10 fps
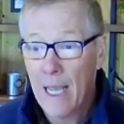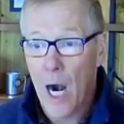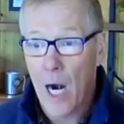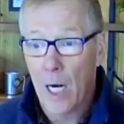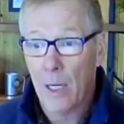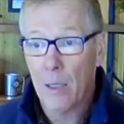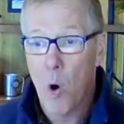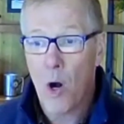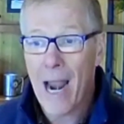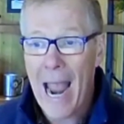are
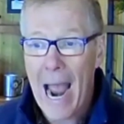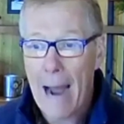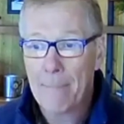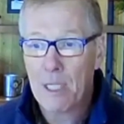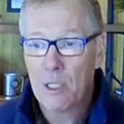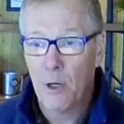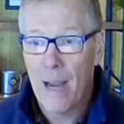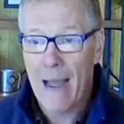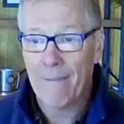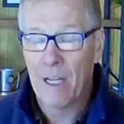more apt to
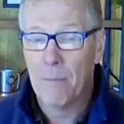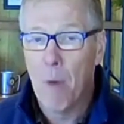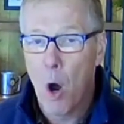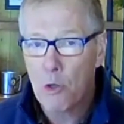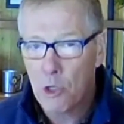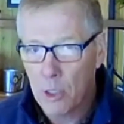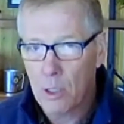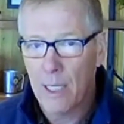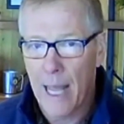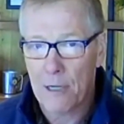have an emotional
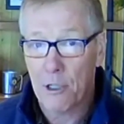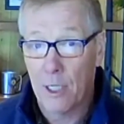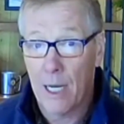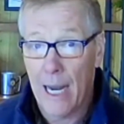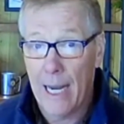connection,